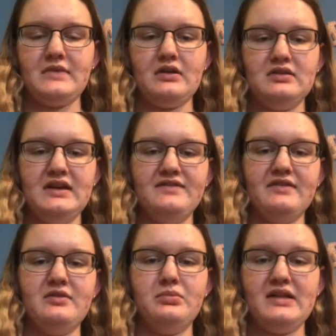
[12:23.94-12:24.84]
leaves
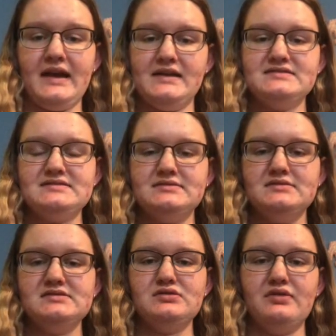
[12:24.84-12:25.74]
of the plants.
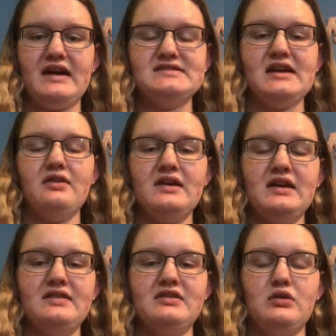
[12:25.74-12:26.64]
So that's how they
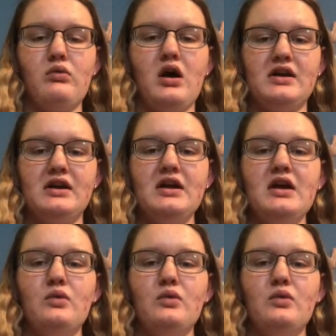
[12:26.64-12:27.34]
get their water.